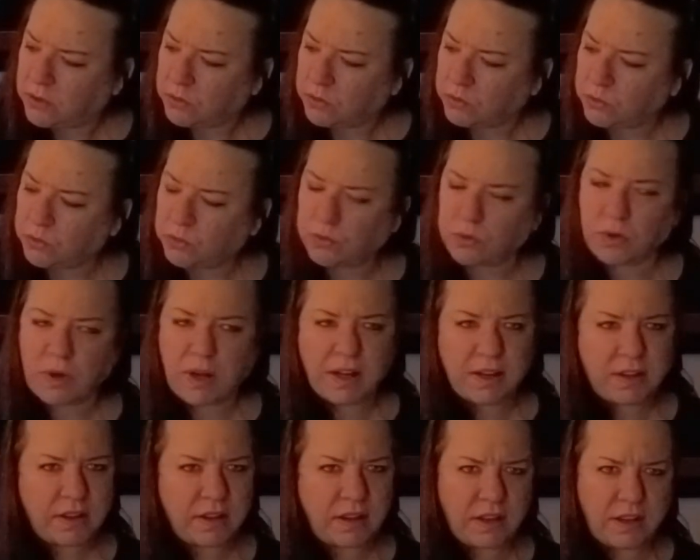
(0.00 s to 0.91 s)
Ooh, I
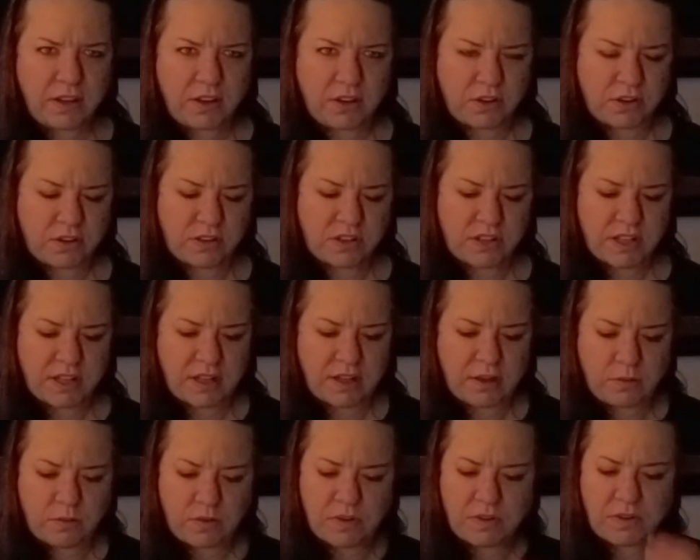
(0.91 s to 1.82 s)
think you're
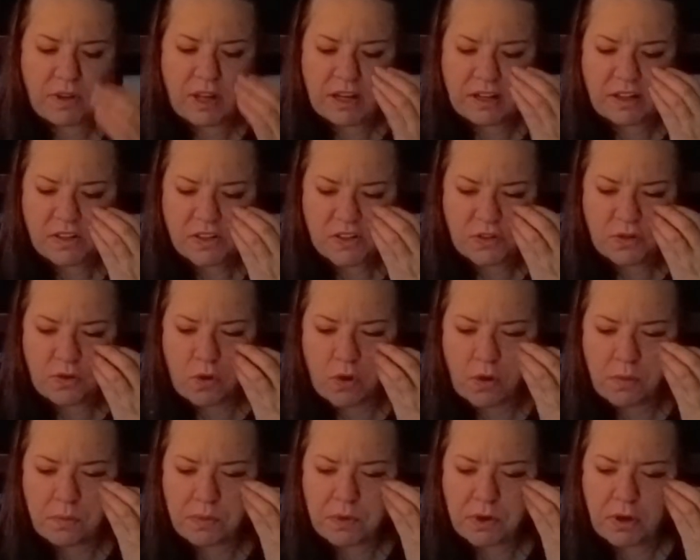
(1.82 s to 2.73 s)
dealing with like a
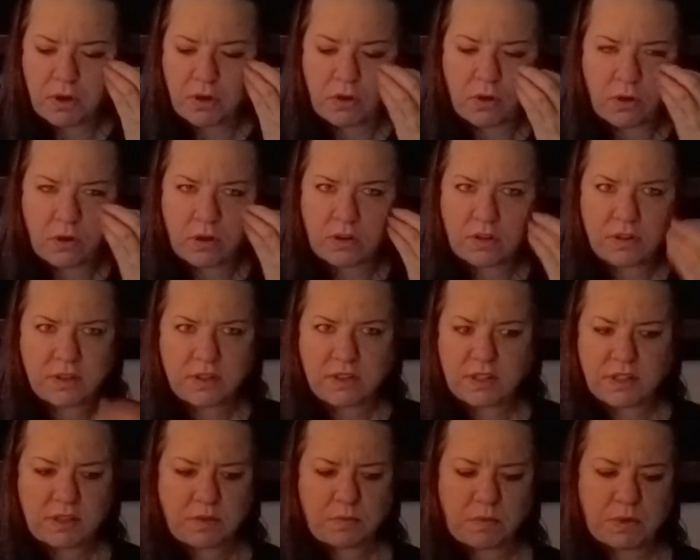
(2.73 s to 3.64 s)
Scorpio or
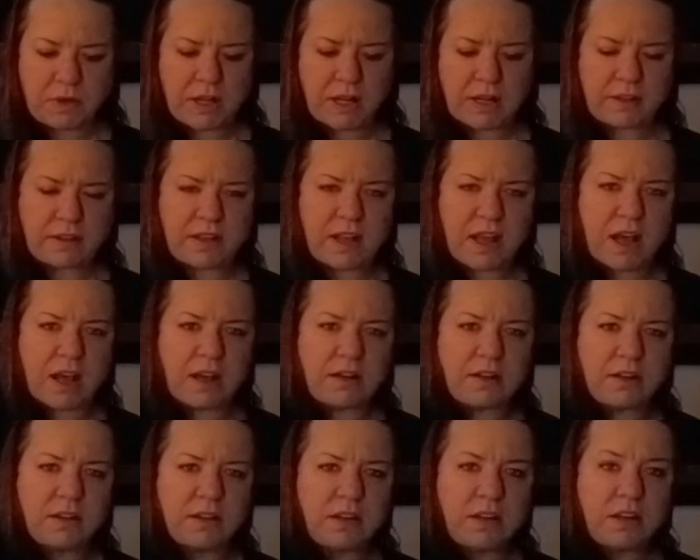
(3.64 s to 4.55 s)
someone like
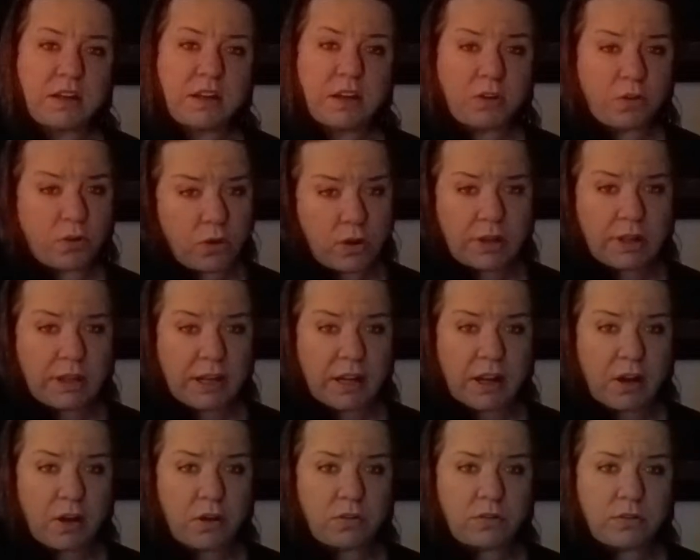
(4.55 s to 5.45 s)
that. Or
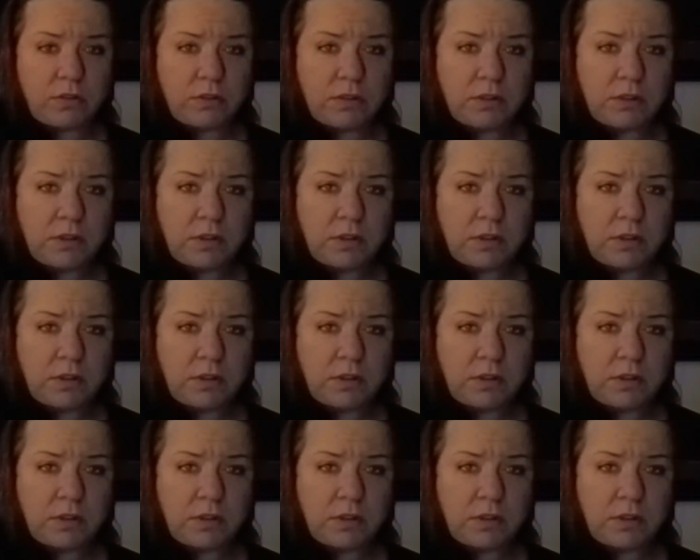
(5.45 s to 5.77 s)
Leo.